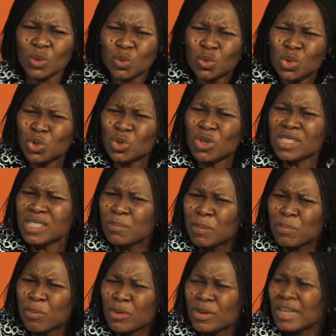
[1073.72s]
you should not see
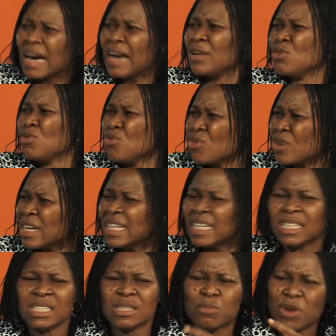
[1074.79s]
people that look.
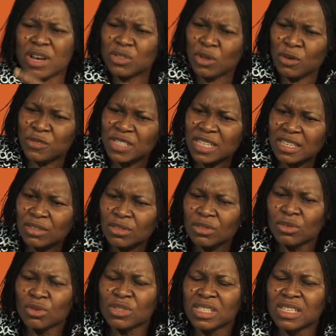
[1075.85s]
In the process of seeing
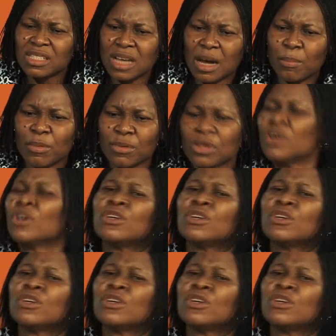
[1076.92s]
those things happen,